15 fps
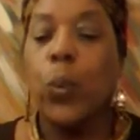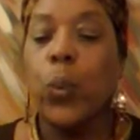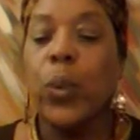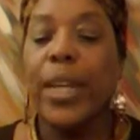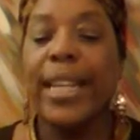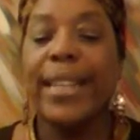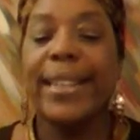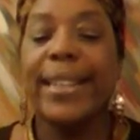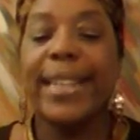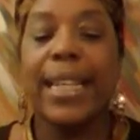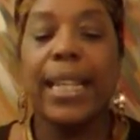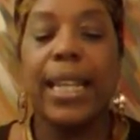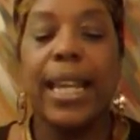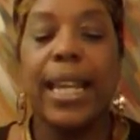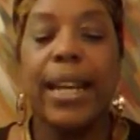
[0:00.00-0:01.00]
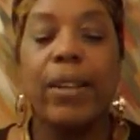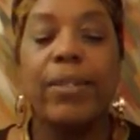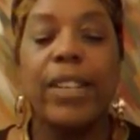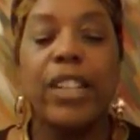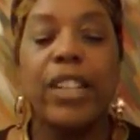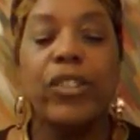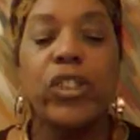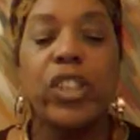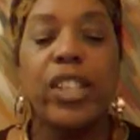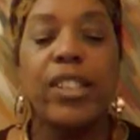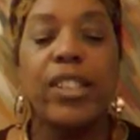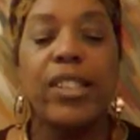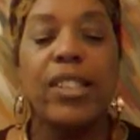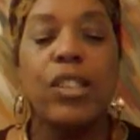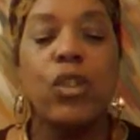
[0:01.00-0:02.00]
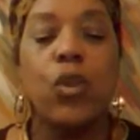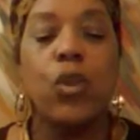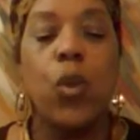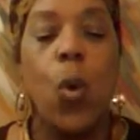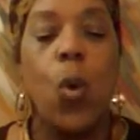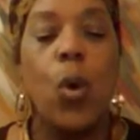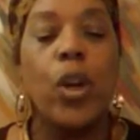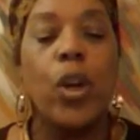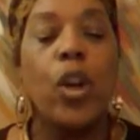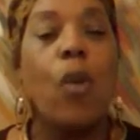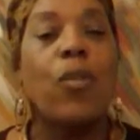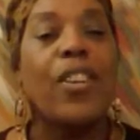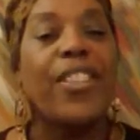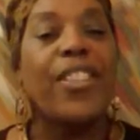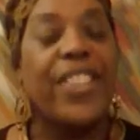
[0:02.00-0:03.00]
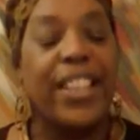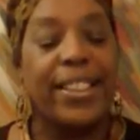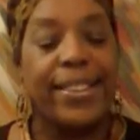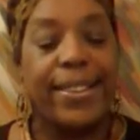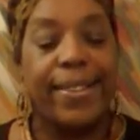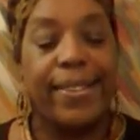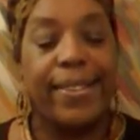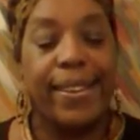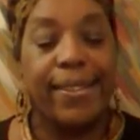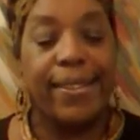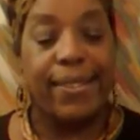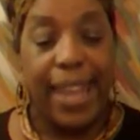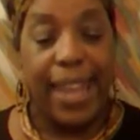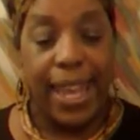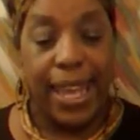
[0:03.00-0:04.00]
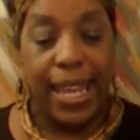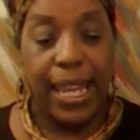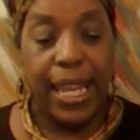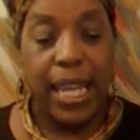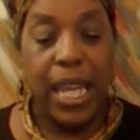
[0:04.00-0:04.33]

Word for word: We declare that Jesus is Lord over this day.